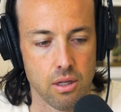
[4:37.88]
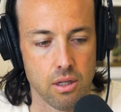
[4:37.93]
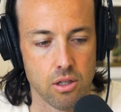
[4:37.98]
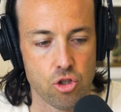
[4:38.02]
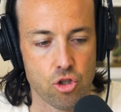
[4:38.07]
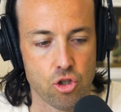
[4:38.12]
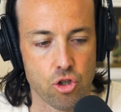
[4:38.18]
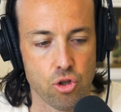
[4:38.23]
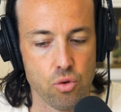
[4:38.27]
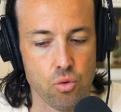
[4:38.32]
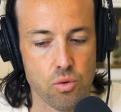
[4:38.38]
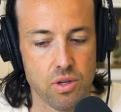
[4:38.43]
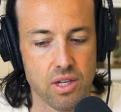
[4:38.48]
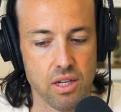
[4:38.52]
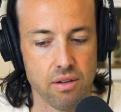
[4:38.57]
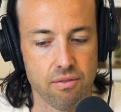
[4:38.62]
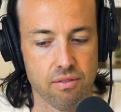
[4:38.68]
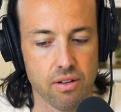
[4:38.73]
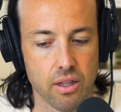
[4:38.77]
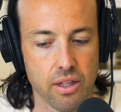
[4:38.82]
To
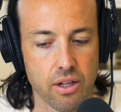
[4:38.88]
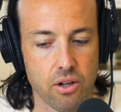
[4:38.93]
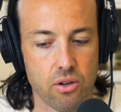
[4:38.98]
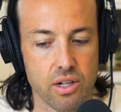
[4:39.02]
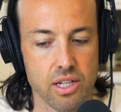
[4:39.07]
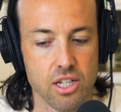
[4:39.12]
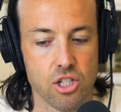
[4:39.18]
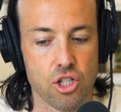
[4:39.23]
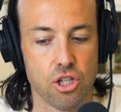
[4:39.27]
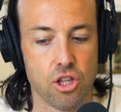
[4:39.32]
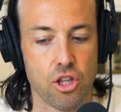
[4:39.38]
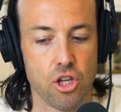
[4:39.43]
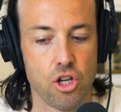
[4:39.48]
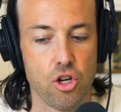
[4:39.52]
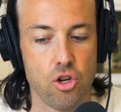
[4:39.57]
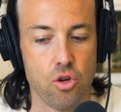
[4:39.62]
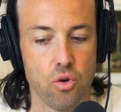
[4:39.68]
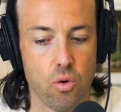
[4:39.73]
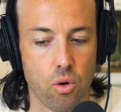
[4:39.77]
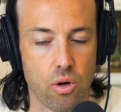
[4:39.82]
give clarity to the
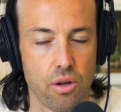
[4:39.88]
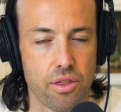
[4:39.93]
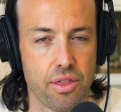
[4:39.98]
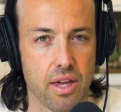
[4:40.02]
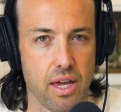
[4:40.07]
north